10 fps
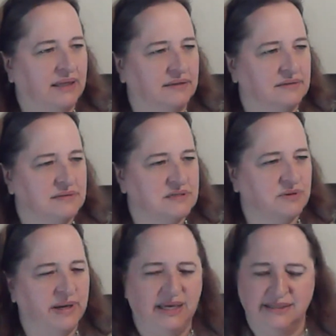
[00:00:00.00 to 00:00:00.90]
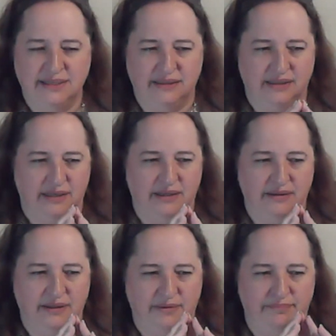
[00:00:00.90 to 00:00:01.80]
and squeak, is it
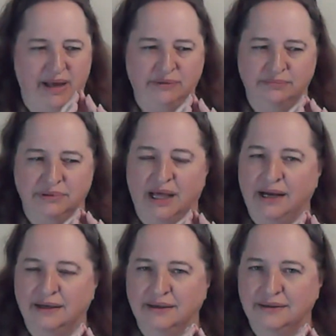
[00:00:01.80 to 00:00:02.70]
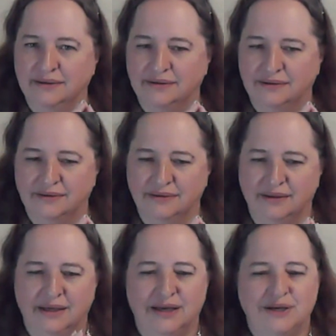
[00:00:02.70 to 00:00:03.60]
the mountain block?
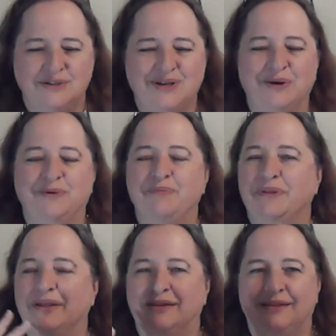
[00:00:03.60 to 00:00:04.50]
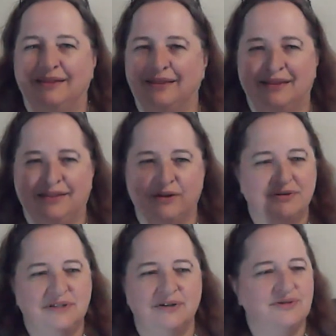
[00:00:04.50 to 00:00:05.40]
So
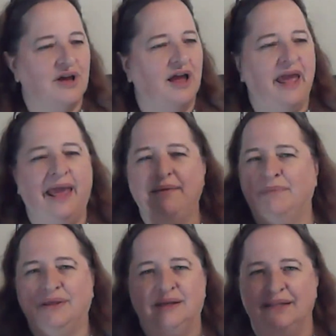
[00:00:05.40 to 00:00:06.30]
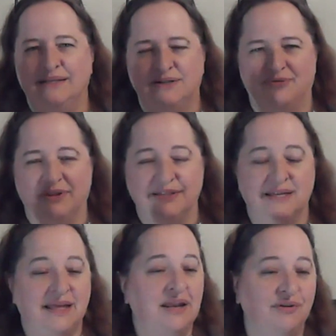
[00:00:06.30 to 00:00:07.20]
there's 8 million of these different things,
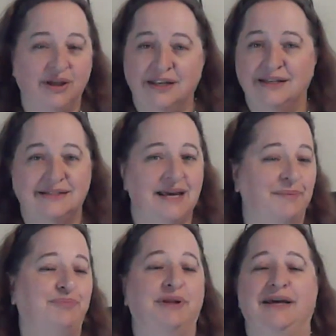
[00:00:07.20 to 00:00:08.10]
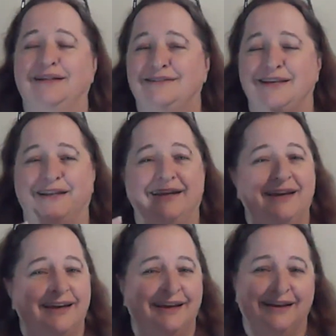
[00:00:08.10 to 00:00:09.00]
and then you get into templates and
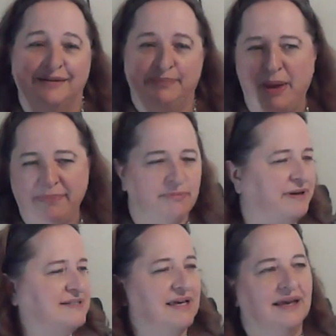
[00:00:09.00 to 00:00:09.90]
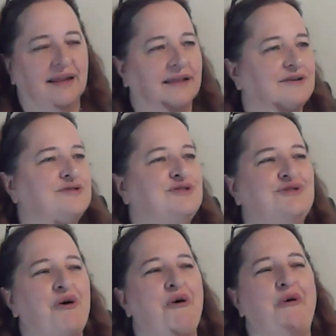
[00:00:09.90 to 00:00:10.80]
paper piecing it. There's
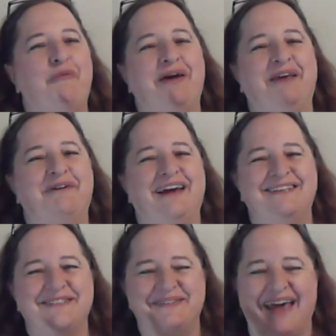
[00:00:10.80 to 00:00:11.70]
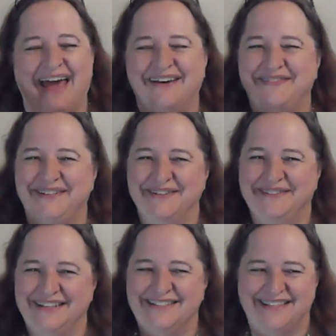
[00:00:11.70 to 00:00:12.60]
so many ways that we have to do
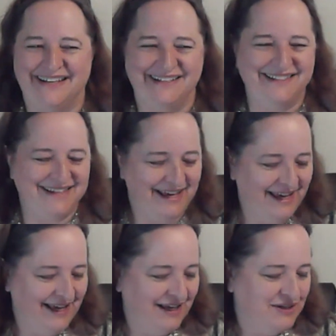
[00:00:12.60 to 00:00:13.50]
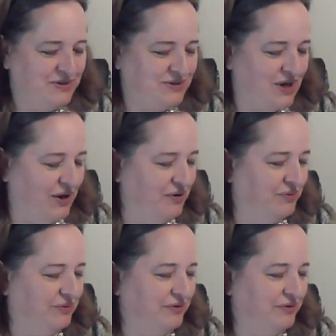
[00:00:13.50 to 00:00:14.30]
these things. So